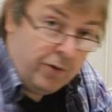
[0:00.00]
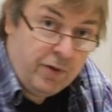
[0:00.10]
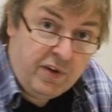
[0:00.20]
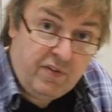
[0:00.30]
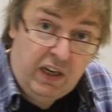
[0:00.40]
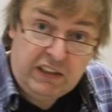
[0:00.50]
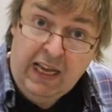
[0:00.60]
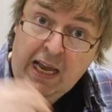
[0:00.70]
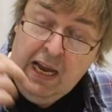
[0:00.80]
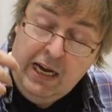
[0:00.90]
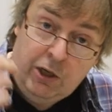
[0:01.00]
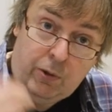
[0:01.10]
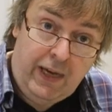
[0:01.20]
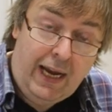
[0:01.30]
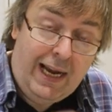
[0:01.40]
through the device,
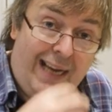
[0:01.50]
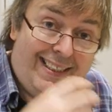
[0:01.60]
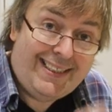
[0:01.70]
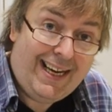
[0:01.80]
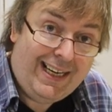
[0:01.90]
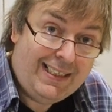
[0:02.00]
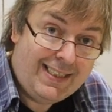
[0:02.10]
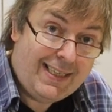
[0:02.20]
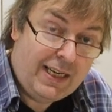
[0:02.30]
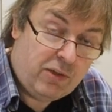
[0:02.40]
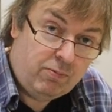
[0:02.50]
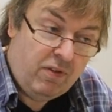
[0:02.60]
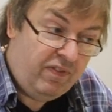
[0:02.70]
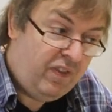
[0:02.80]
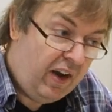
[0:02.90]
create a second set of
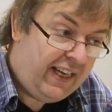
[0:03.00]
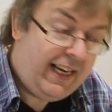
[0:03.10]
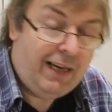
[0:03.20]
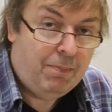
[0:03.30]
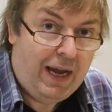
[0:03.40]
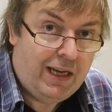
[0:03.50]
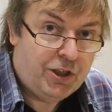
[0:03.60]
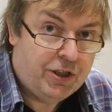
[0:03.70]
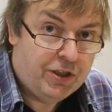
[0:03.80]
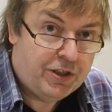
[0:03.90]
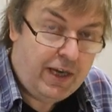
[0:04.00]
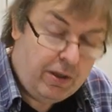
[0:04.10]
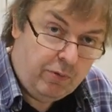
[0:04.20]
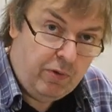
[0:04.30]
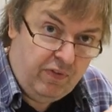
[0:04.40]
refining patches.
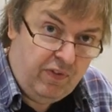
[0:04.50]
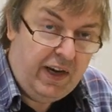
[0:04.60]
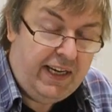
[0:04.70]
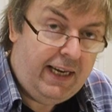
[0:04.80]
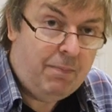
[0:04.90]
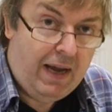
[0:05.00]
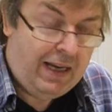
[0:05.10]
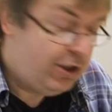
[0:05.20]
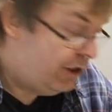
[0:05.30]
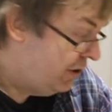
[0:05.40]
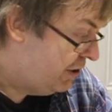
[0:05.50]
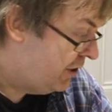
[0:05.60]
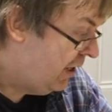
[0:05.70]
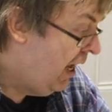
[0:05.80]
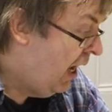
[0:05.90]
Now, the refining
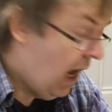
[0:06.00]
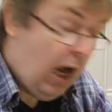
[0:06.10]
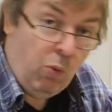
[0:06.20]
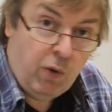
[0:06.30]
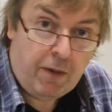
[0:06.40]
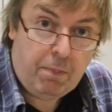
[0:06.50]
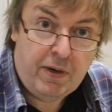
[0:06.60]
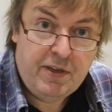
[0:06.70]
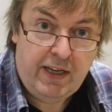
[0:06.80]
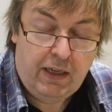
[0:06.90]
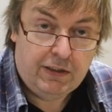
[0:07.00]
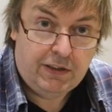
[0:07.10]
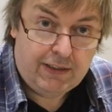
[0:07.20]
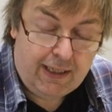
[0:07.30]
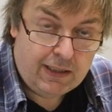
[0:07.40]
patches are what I print out the
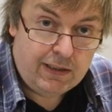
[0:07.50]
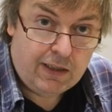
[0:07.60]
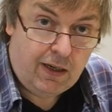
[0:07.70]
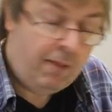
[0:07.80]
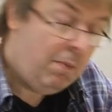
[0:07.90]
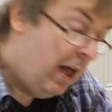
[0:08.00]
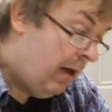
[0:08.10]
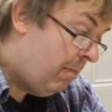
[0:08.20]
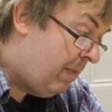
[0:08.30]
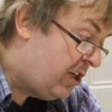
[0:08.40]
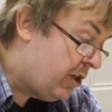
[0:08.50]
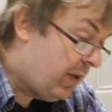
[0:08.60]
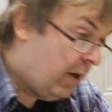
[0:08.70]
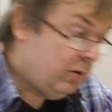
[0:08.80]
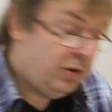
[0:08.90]
second time, measure
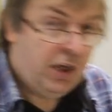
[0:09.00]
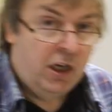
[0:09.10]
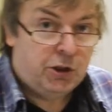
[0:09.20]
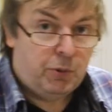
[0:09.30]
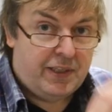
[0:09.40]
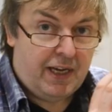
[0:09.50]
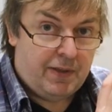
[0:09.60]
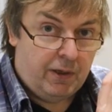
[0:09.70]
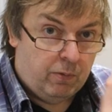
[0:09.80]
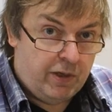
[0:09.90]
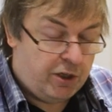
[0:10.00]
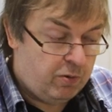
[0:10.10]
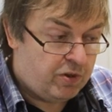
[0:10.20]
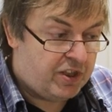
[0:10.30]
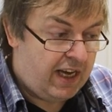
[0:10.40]
those. So we take the
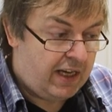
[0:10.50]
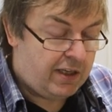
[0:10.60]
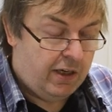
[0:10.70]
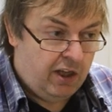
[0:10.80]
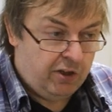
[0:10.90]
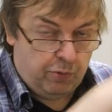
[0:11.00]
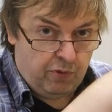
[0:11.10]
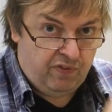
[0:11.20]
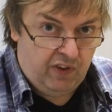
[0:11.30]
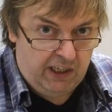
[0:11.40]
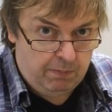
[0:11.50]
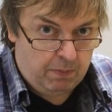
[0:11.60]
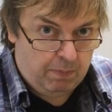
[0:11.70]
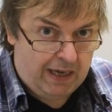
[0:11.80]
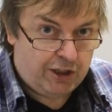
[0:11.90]
original set, the
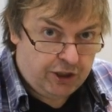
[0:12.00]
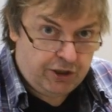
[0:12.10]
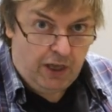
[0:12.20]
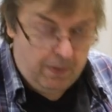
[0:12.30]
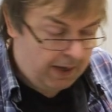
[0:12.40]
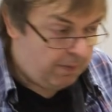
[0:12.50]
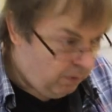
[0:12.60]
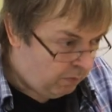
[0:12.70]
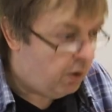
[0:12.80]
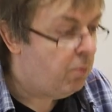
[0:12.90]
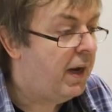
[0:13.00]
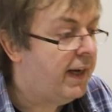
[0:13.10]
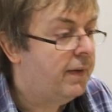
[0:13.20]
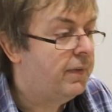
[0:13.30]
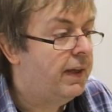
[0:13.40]
refinement patches, and then we'll
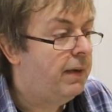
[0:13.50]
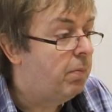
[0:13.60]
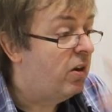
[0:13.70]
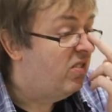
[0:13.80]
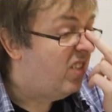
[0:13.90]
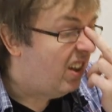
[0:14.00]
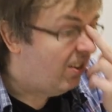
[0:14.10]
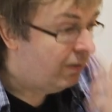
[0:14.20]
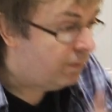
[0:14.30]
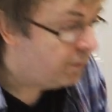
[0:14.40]
make the profile.